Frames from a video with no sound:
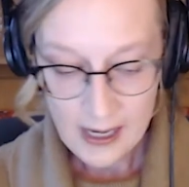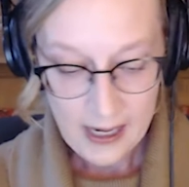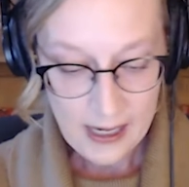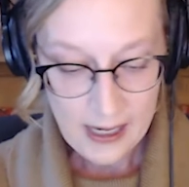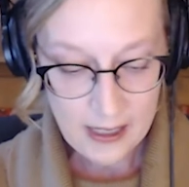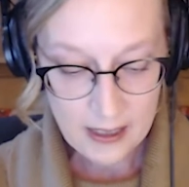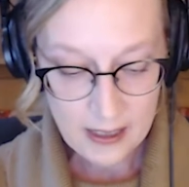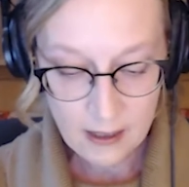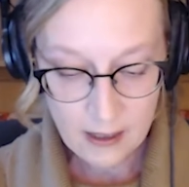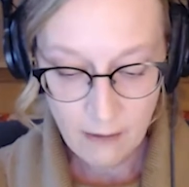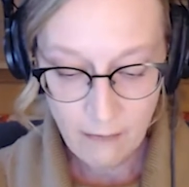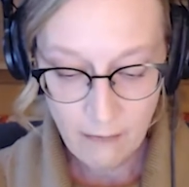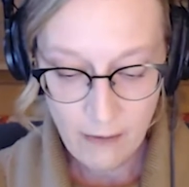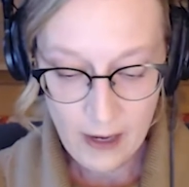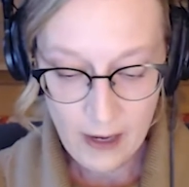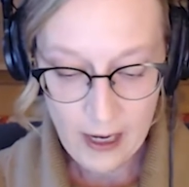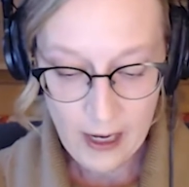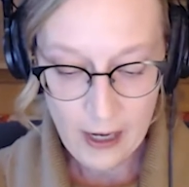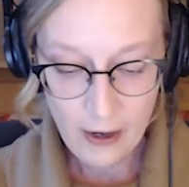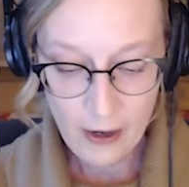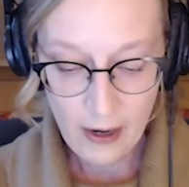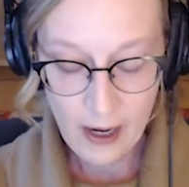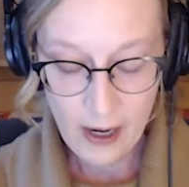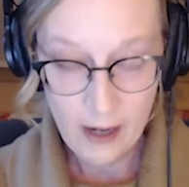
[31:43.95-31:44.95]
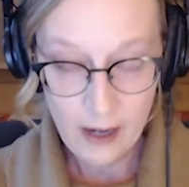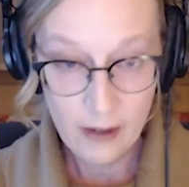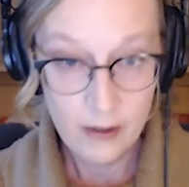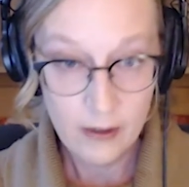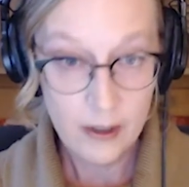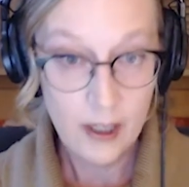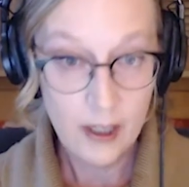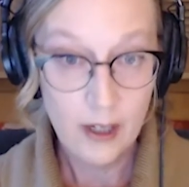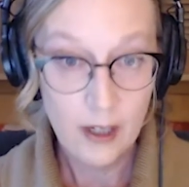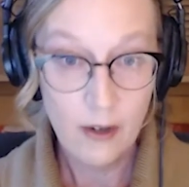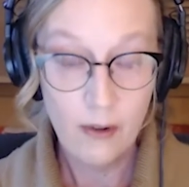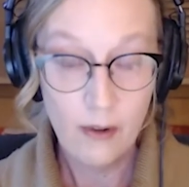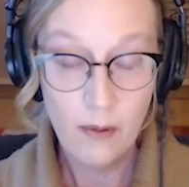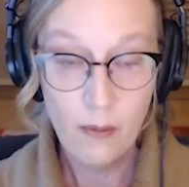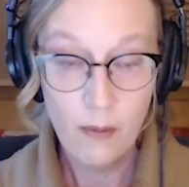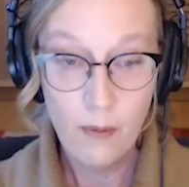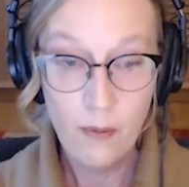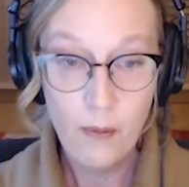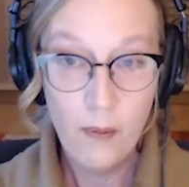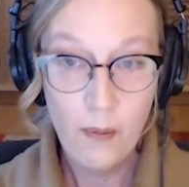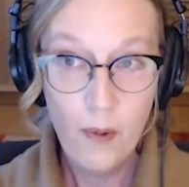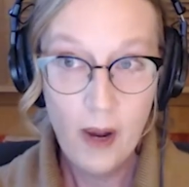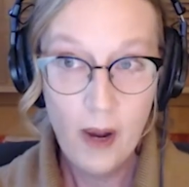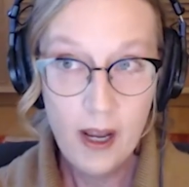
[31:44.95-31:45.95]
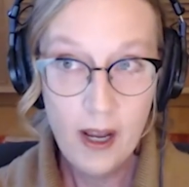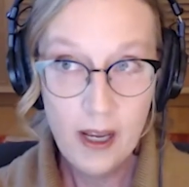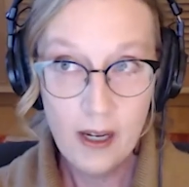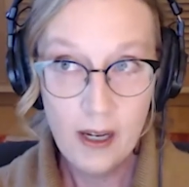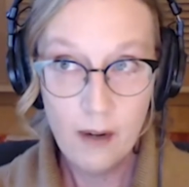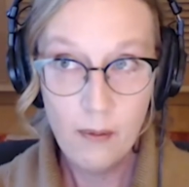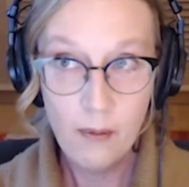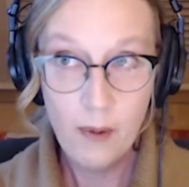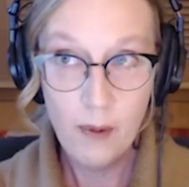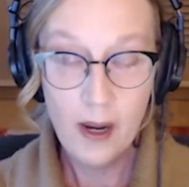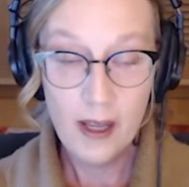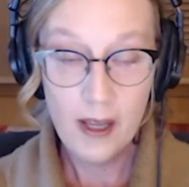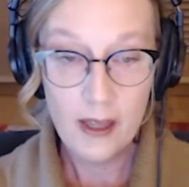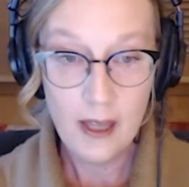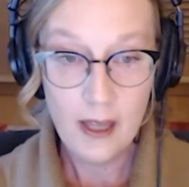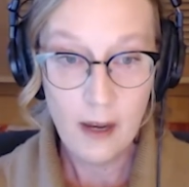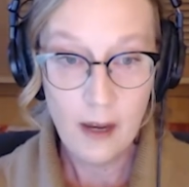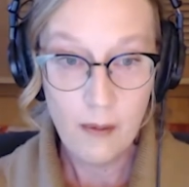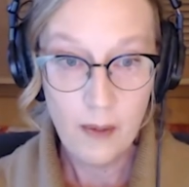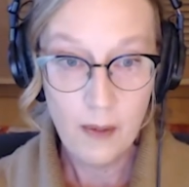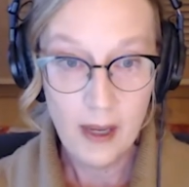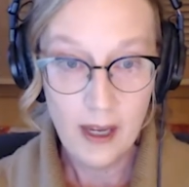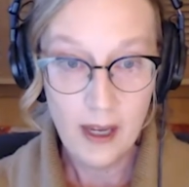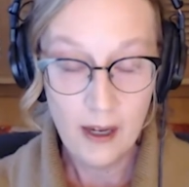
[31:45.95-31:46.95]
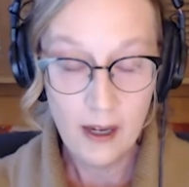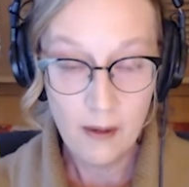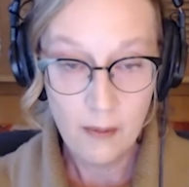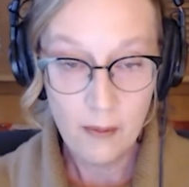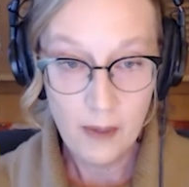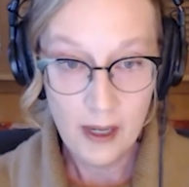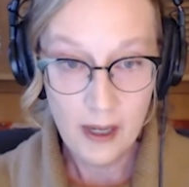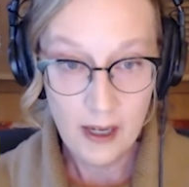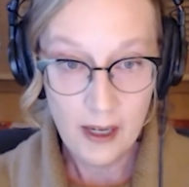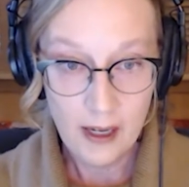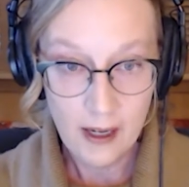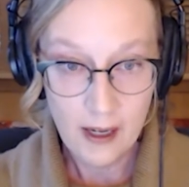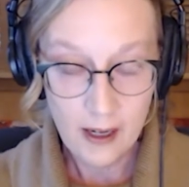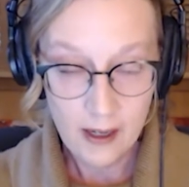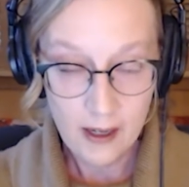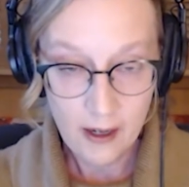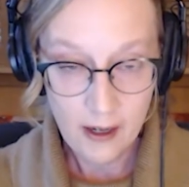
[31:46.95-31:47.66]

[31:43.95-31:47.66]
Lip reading: is to figure out, what that we